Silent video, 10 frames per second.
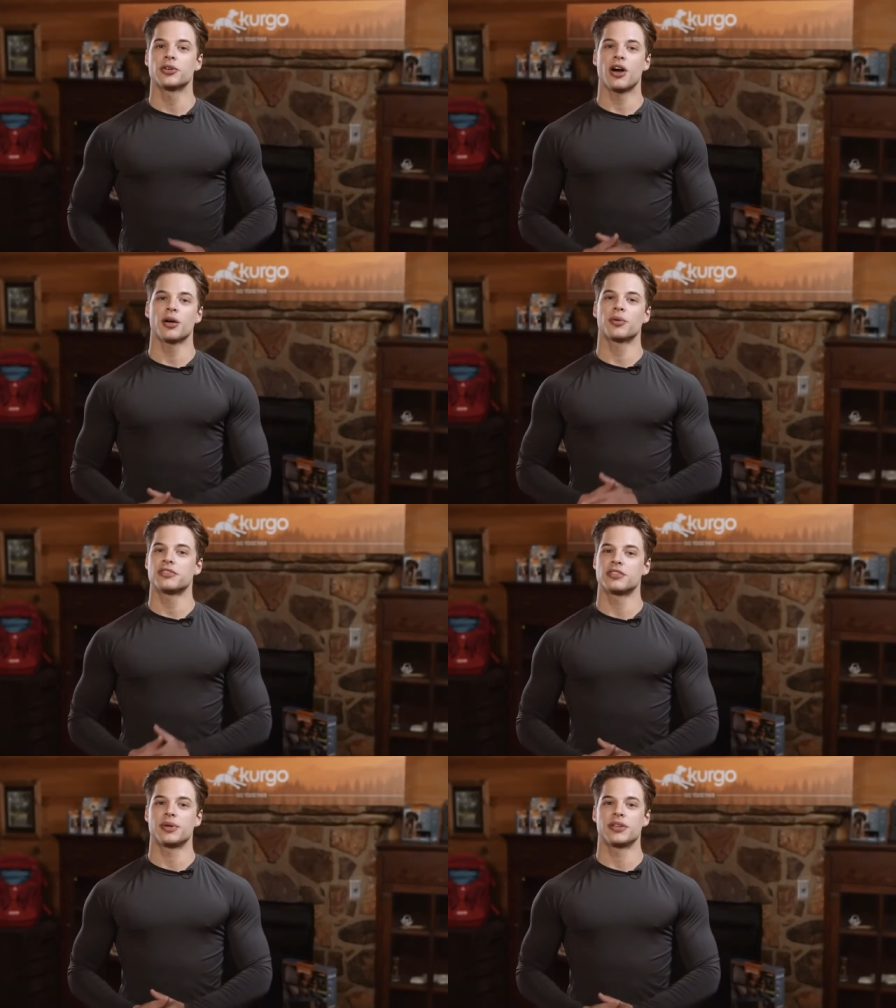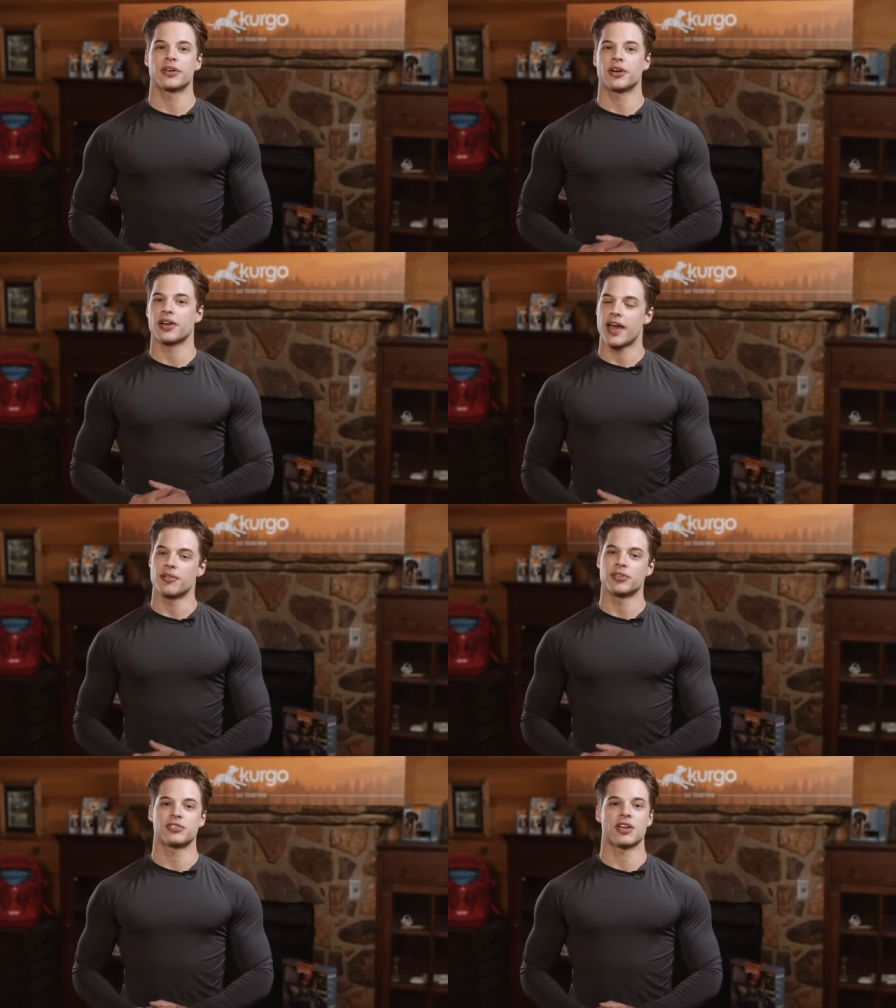Your dog wants to be there
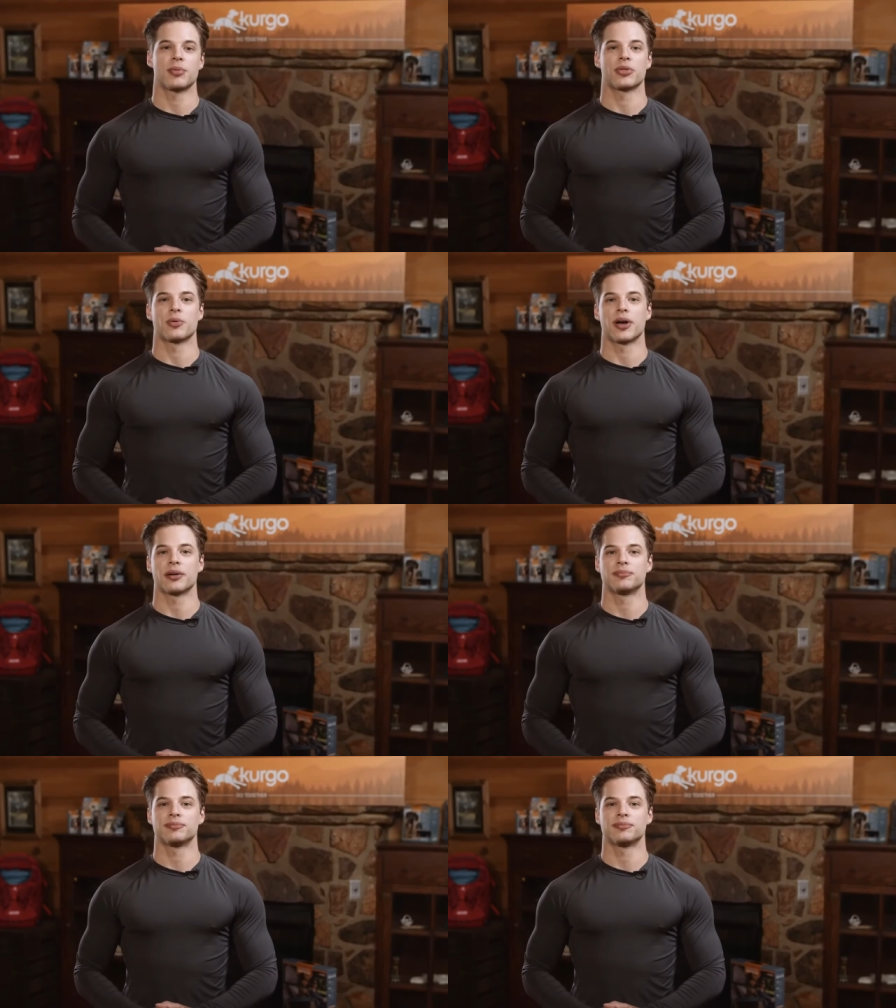every step of the way.